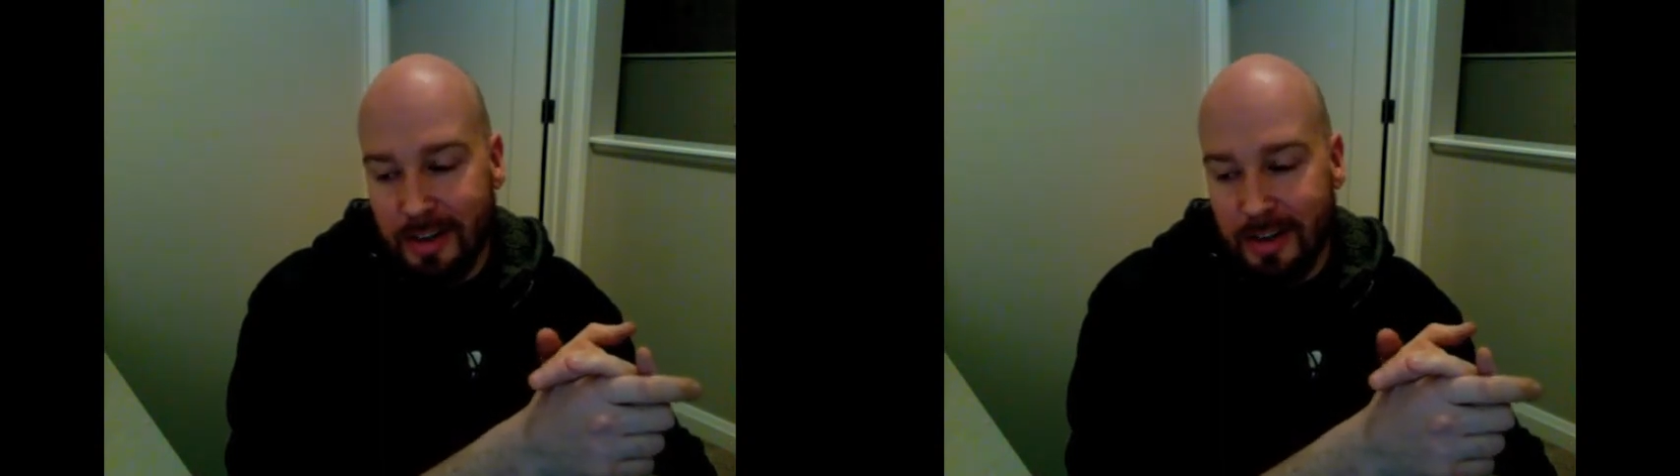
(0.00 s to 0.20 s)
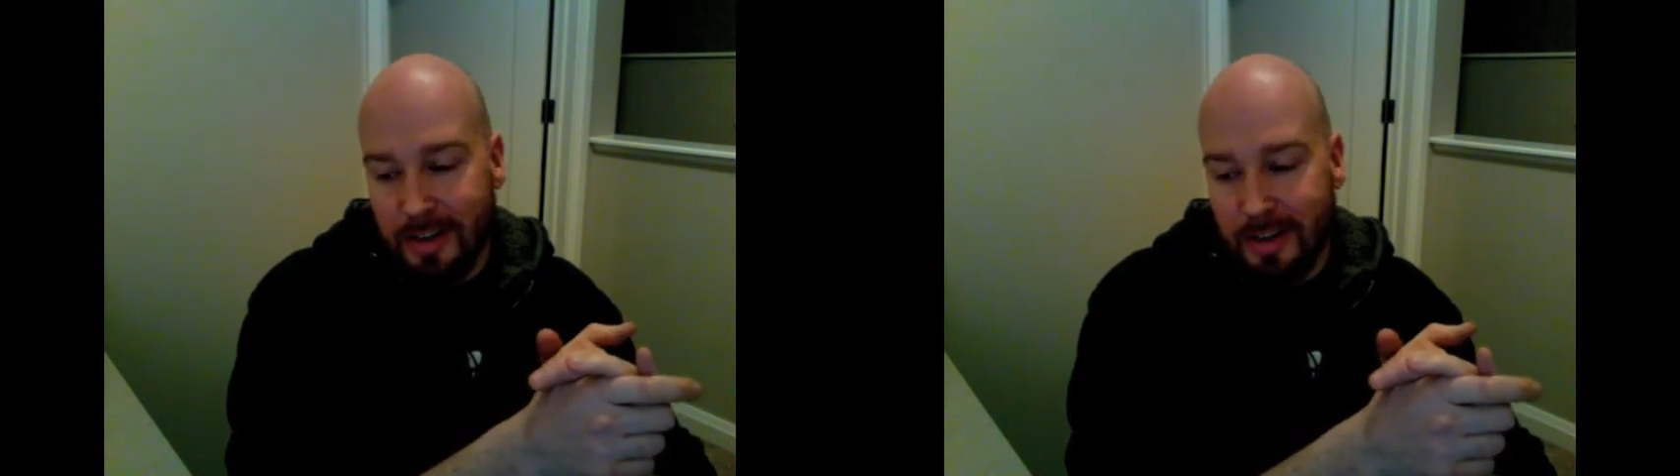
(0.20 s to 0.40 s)

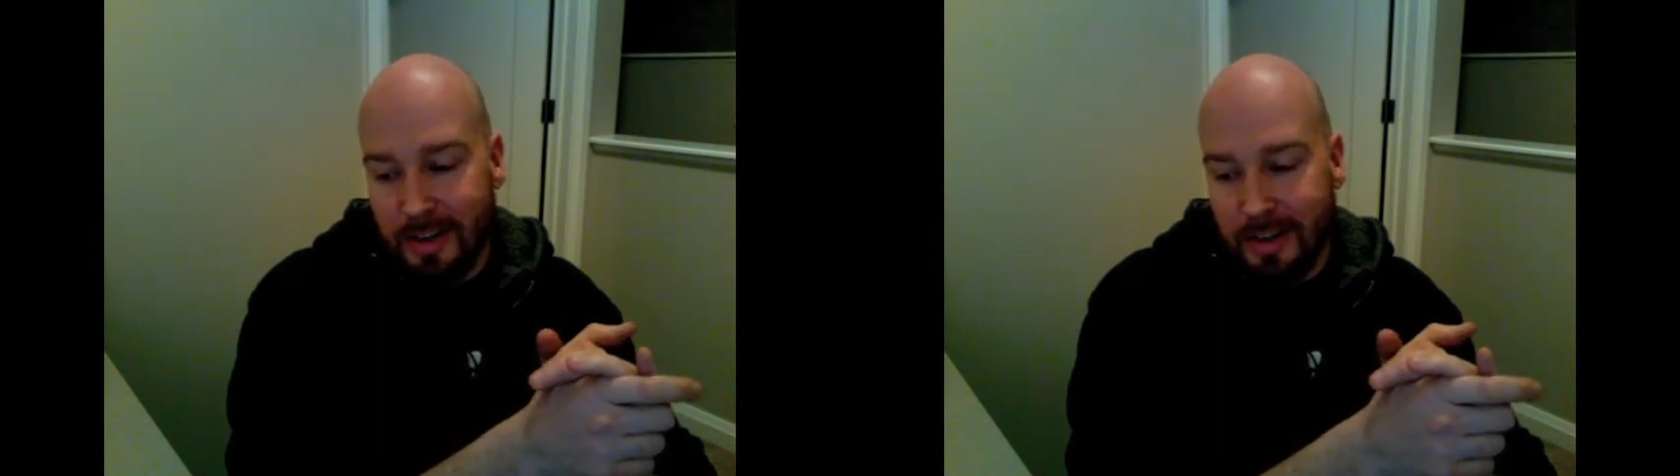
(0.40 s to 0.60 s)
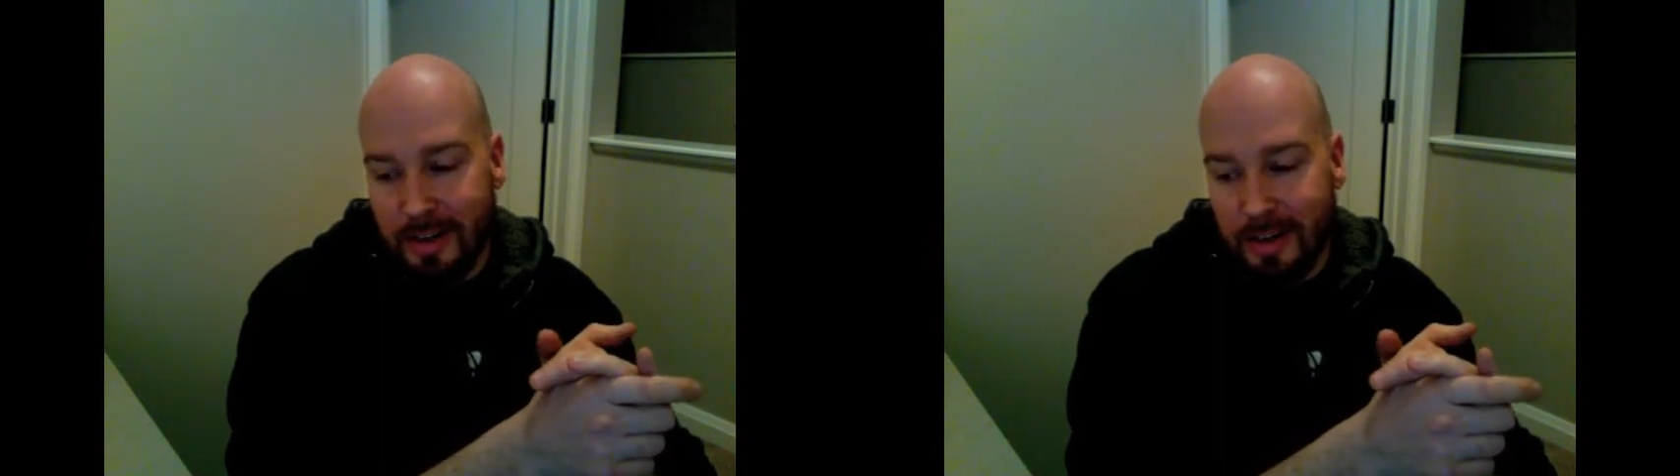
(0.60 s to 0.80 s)

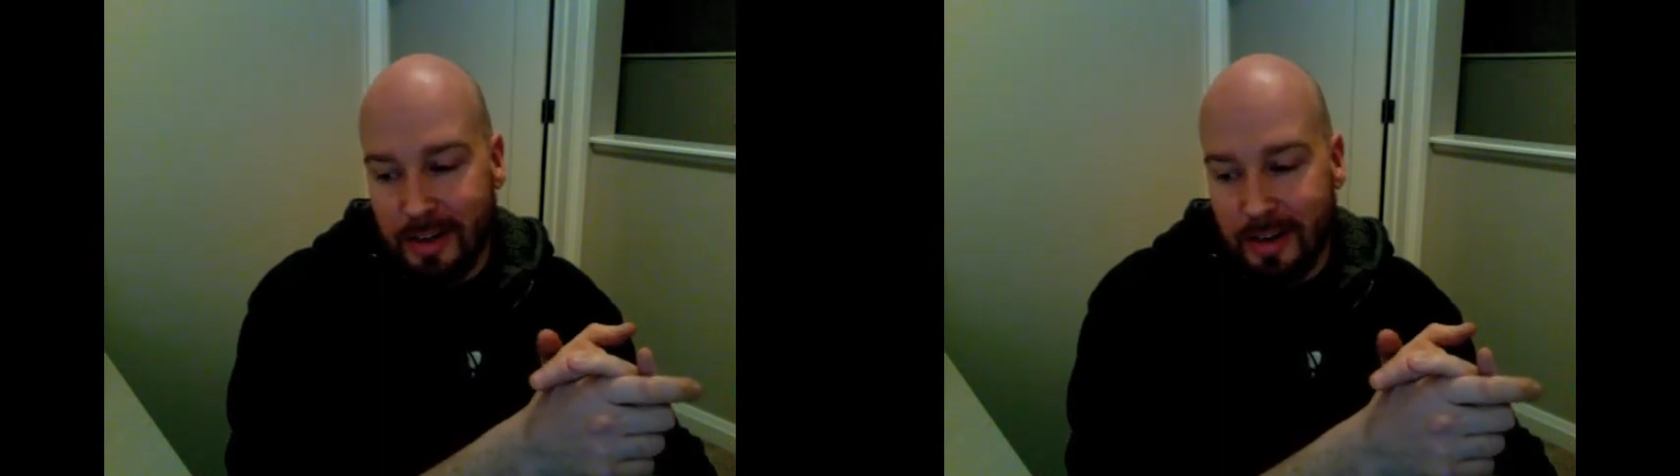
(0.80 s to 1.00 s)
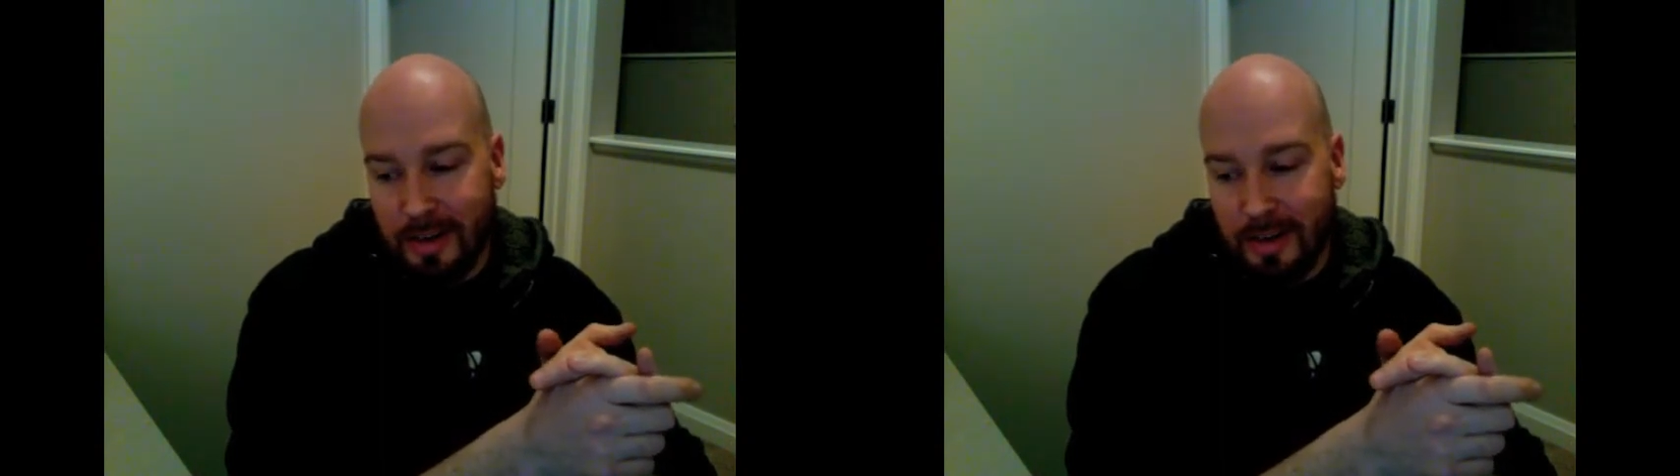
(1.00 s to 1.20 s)

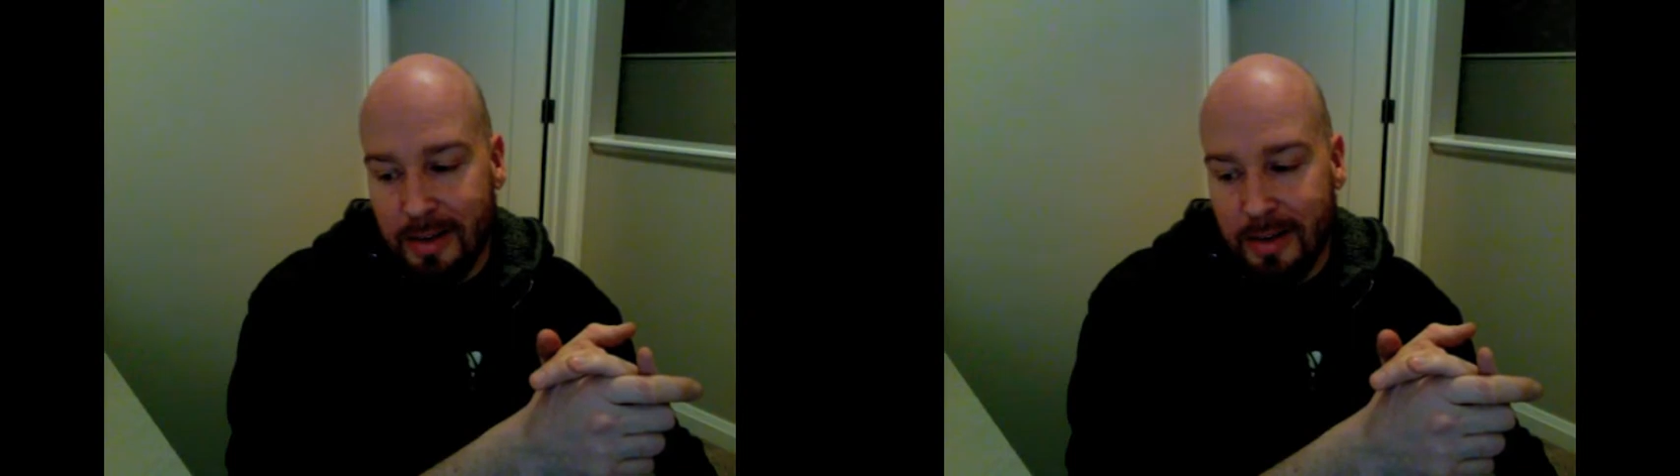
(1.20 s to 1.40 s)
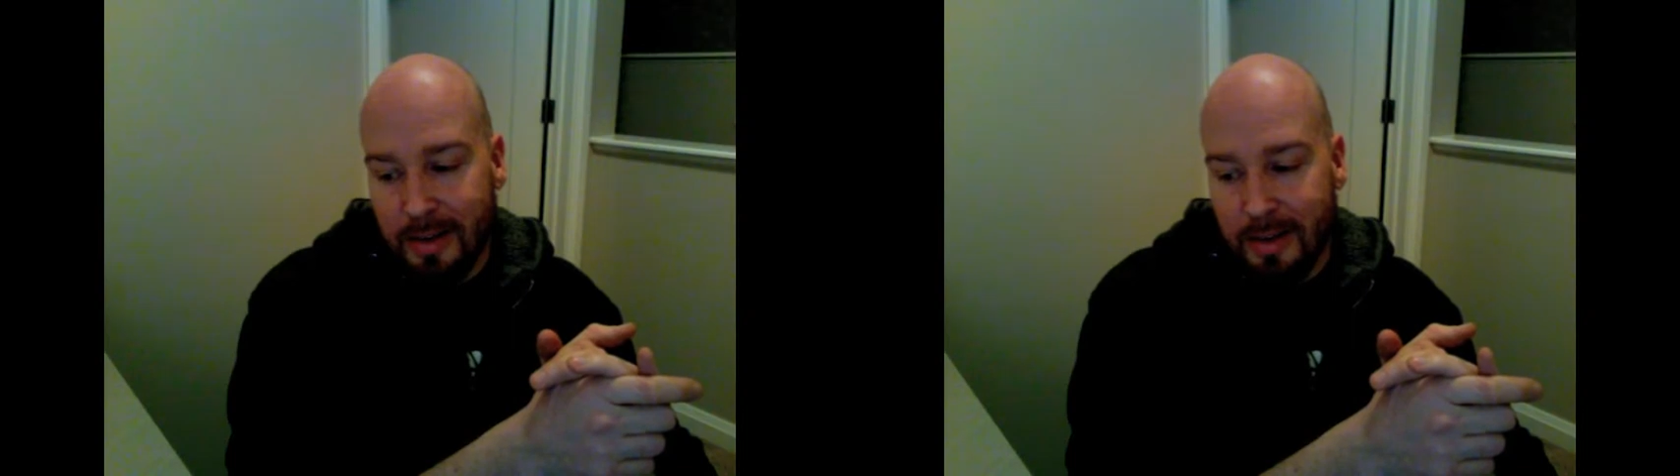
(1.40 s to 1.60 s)
And
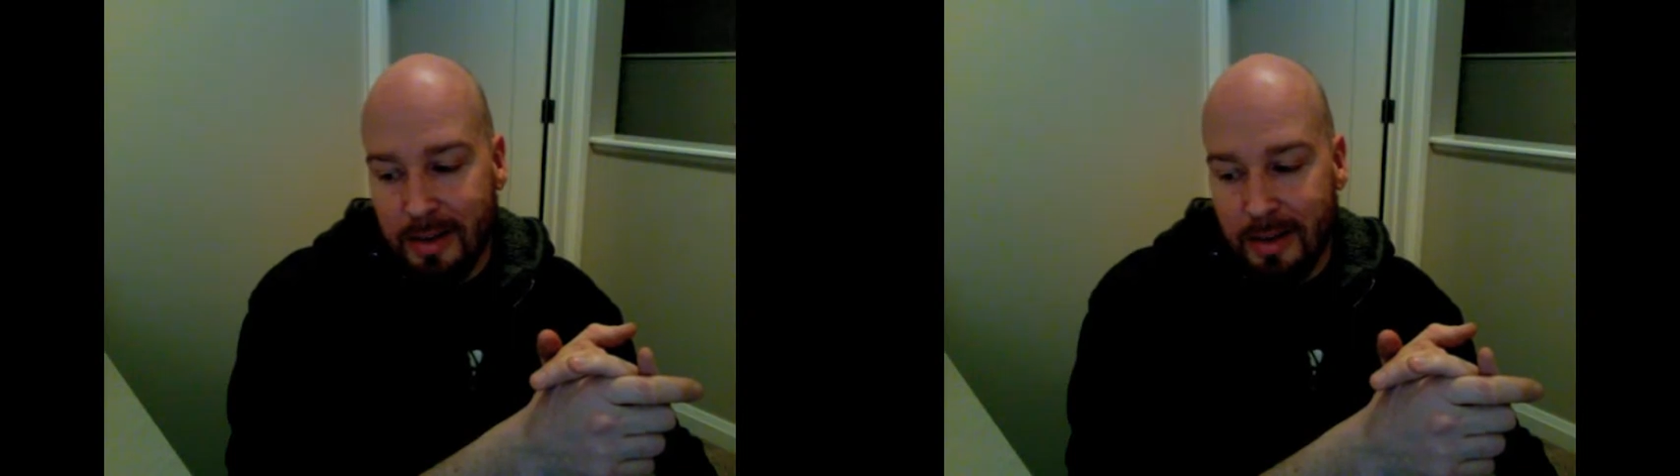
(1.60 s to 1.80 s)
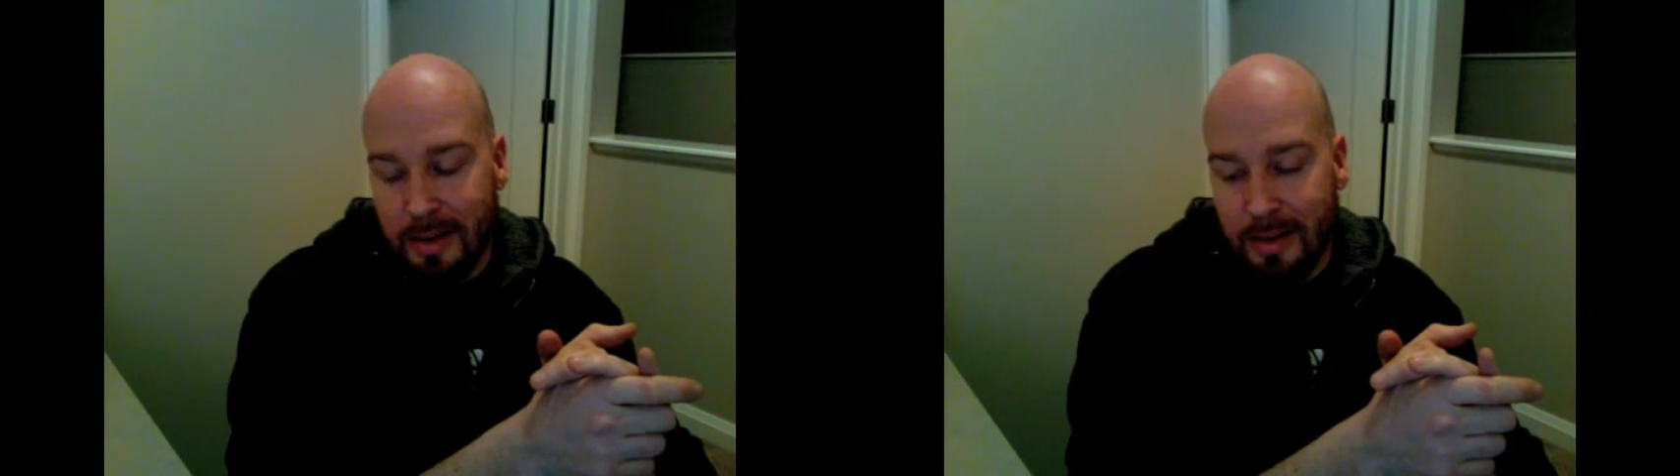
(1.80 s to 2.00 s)

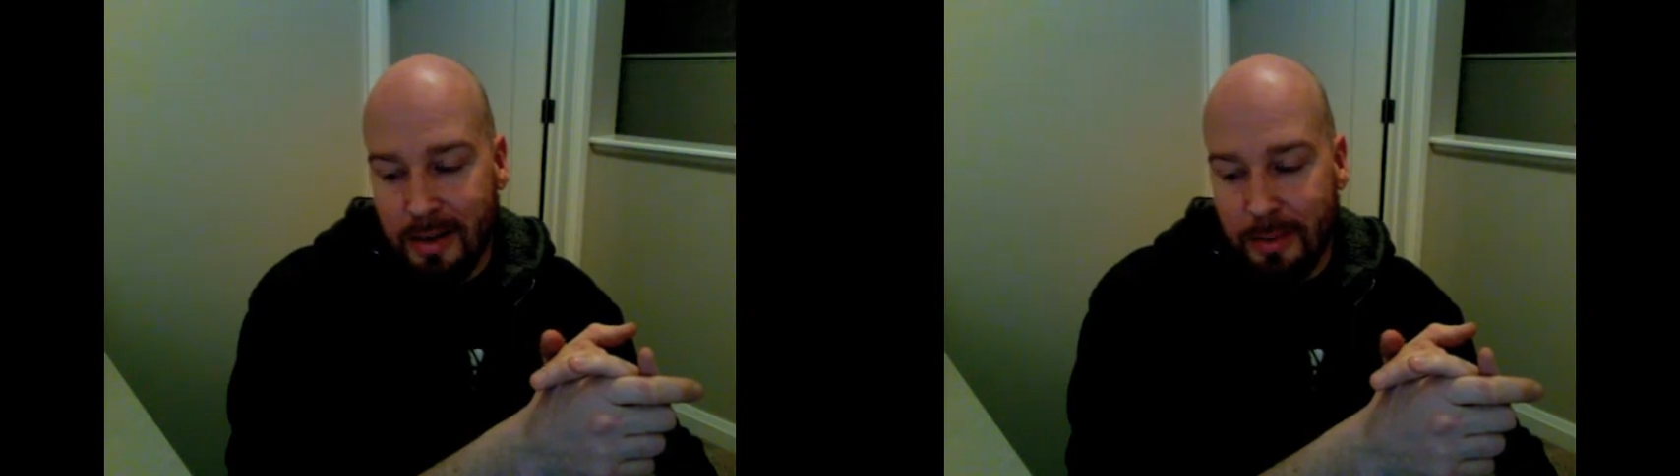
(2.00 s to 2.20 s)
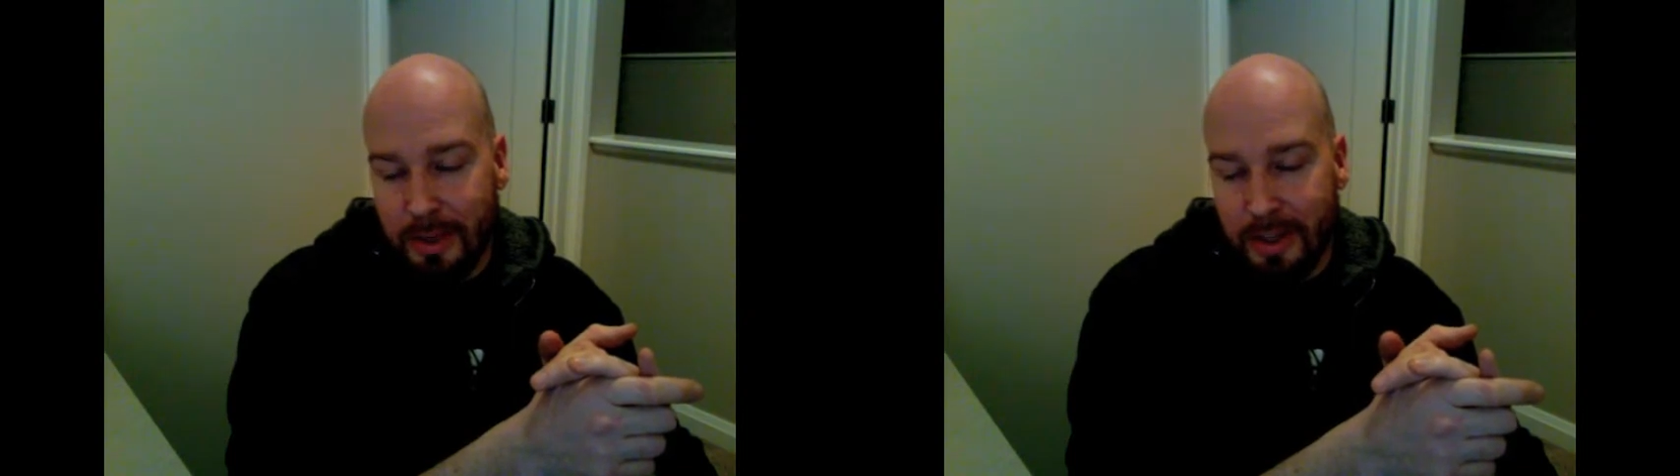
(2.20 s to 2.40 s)

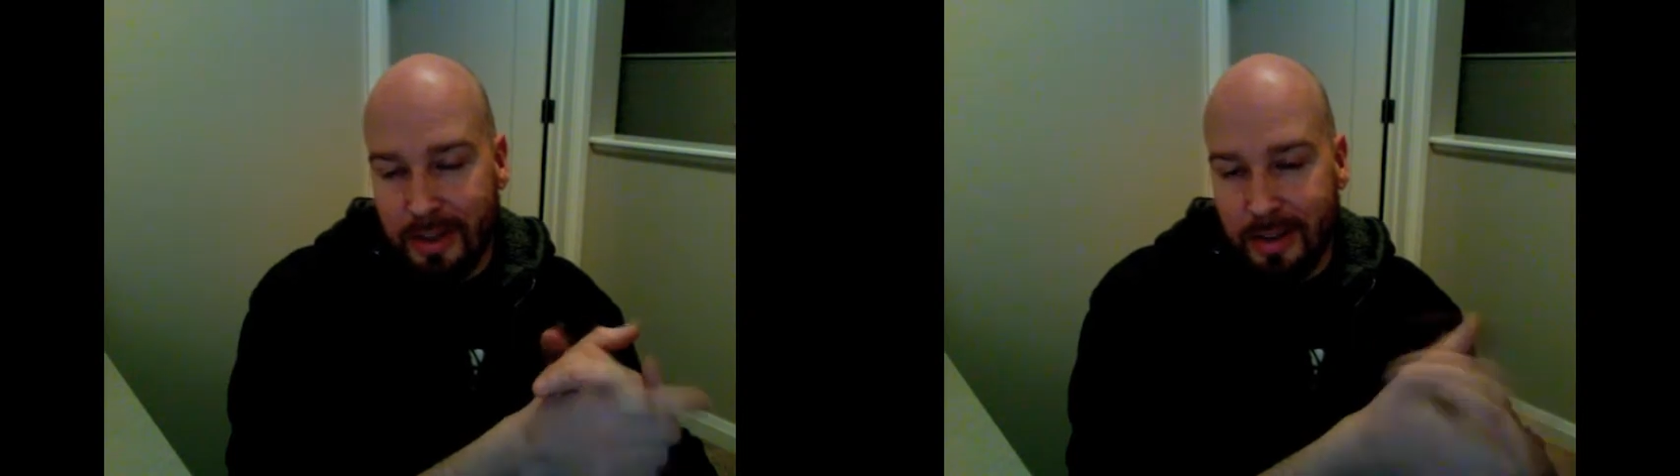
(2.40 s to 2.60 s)
but